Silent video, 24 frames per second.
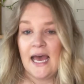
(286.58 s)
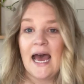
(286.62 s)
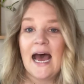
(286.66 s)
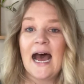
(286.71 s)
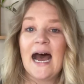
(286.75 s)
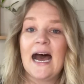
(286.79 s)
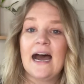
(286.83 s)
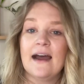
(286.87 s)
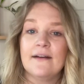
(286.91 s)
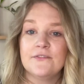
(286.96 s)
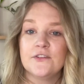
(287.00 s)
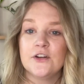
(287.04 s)

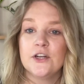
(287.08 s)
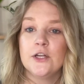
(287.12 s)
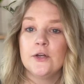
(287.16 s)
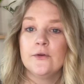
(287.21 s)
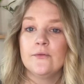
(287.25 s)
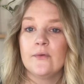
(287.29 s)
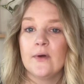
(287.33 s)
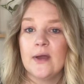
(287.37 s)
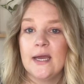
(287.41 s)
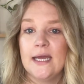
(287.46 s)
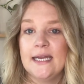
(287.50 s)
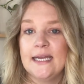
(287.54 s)
After
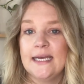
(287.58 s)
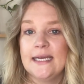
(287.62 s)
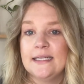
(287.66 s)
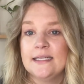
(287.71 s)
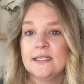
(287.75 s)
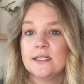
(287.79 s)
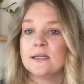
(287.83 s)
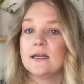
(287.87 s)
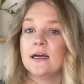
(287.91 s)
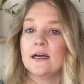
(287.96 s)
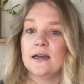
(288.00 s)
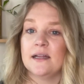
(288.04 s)
you've
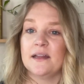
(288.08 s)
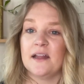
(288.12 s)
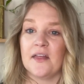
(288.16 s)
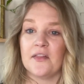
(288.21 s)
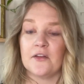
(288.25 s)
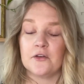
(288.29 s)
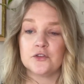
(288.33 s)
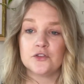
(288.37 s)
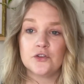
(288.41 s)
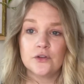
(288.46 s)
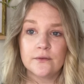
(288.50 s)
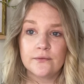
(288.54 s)
waited
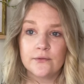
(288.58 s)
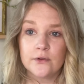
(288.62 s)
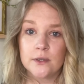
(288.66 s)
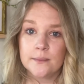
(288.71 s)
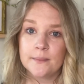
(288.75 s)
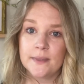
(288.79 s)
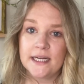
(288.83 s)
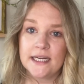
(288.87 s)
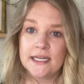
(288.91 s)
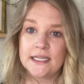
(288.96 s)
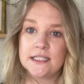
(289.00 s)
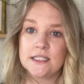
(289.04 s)
another 2 to 4
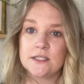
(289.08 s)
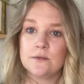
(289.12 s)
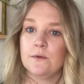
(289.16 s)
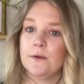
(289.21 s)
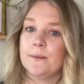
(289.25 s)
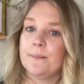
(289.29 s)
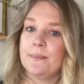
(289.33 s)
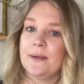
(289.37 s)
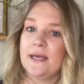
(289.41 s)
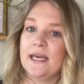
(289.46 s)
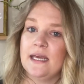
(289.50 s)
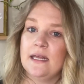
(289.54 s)
minutes,
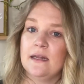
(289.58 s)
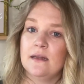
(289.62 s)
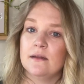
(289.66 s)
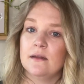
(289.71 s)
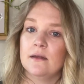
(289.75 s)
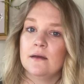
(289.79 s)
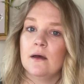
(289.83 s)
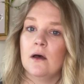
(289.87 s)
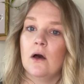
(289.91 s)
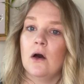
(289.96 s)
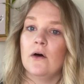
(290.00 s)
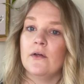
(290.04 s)
repeat
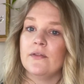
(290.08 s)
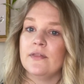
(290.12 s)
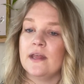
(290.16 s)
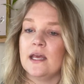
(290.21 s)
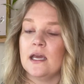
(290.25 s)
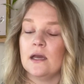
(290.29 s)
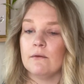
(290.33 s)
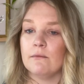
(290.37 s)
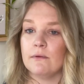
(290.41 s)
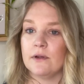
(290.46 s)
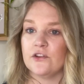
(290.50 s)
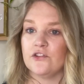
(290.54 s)
on
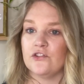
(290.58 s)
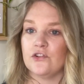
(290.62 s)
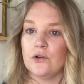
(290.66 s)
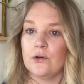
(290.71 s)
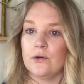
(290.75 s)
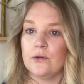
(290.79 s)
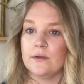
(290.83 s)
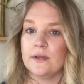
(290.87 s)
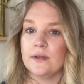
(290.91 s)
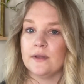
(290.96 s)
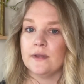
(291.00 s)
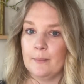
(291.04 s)
the
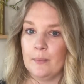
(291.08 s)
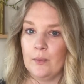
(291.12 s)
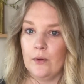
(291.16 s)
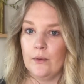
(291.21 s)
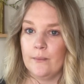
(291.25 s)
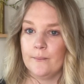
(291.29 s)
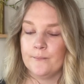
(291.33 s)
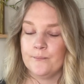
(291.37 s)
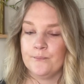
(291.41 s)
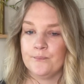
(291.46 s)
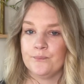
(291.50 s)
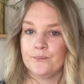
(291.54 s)
original
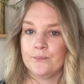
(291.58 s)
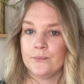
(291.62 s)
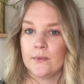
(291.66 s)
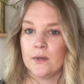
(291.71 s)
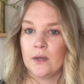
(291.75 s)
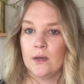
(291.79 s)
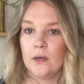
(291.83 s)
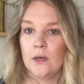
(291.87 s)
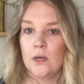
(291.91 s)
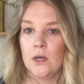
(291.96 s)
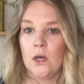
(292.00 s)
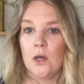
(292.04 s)
nipple.
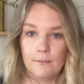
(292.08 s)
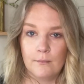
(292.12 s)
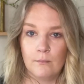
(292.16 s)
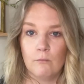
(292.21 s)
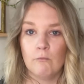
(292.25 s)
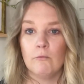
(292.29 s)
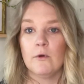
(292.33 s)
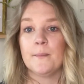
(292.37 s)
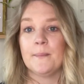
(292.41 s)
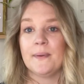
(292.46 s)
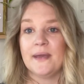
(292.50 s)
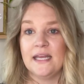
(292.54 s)

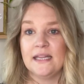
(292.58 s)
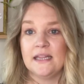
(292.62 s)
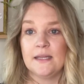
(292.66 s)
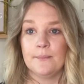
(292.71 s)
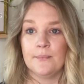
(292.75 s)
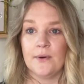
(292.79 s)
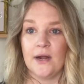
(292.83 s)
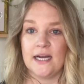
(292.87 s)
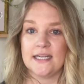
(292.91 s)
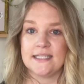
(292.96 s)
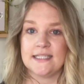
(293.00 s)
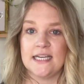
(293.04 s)
Repeat the
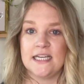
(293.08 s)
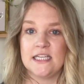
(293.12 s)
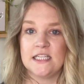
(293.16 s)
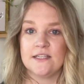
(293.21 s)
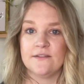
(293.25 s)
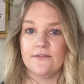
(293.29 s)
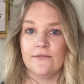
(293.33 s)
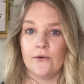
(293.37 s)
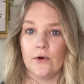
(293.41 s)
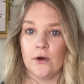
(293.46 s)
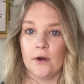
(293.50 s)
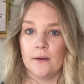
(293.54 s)

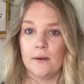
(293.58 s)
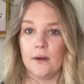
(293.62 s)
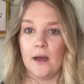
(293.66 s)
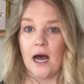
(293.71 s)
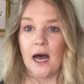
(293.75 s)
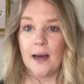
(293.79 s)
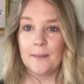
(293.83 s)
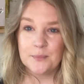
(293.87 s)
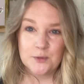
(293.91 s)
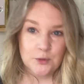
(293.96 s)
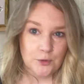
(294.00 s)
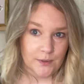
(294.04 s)
process for
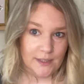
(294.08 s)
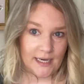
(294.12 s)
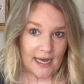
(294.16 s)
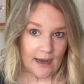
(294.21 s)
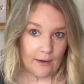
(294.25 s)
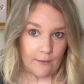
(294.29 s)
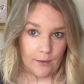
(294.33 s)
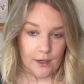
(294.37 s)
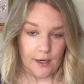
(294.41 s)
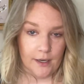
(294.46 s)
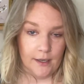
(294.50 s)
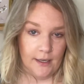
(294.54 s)
up to an
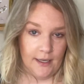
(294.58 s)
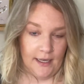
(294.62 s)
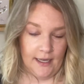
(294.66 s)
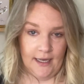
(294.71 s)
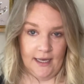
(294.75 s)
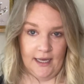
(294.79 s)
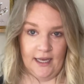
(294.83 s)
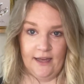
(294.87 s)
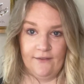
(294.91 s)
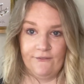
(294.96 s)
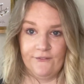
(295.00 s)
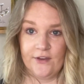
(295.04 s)
hour.
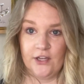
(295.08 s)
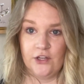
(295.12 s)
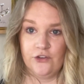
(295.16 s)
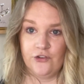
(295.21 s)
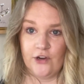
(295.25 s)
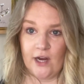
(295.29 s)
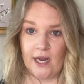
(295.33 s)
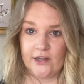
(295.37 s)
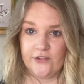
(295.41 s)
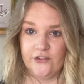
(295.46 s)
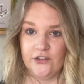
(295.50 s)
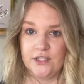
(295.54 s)
If
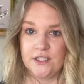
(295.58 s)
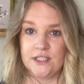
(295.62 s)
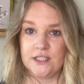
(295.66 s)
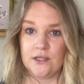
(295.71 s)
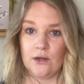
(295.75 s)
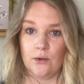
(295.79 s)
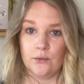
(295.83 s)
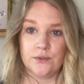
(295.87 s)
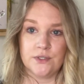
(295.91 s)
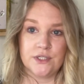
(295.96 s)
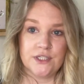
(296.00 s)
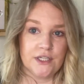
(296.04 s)
contractions
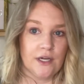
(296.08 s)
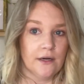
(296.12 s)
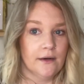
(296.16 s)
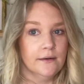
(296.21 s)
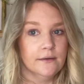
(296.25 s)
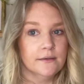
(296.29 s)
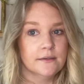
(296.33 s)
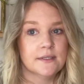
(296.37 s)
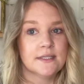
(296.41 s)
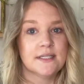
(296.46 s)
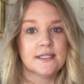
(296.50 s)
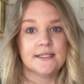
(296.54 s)
don't
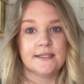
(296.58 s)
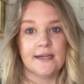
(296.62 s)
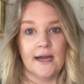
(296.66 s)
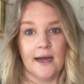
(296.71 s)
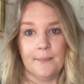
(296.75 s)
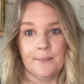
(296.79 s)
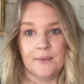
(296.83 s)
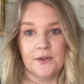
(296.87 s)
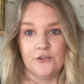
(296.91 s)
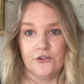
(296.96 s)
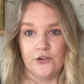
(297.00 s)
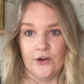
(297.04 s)
start,
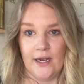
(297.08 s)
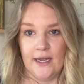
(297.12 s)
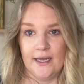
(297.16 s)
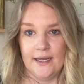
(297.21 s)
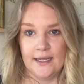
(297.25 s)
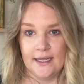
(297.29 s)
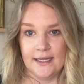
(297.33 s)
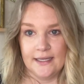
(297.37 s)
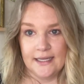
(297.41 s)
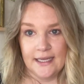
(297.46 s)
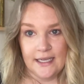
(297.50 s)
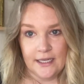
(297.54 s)
stop and try
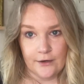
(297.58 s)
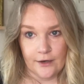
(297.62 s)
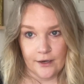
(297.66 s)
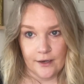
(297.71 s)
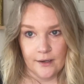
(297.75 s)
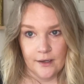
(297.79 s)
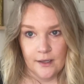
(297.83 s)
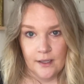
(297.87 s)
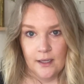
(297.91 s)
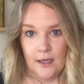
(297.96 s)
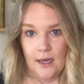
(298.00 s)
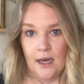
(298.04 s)
again
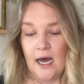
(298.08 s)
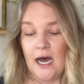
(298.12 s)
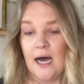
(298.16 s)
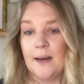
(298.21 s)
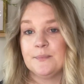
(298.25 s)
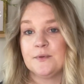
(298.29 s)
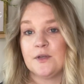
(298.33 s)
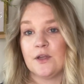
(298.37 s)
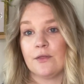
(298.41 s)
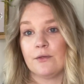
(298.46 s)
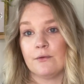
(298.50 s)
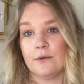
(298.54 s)
later,
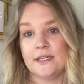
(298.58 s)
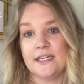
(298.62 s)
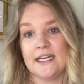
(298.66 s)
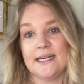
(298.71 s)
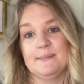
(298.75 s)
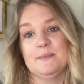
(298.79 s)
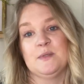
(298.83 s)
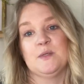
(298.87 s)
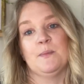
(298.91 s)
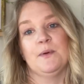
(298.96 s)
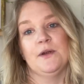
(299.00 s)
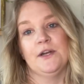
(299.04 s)
up to 3
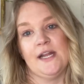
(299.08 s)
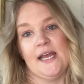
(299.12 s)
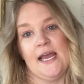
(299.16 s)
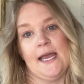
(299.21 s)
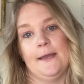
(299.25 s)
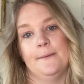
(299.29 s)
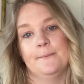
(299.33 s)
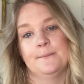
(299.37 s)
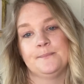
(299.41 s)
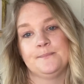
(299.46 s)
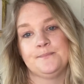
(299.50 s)
times per day.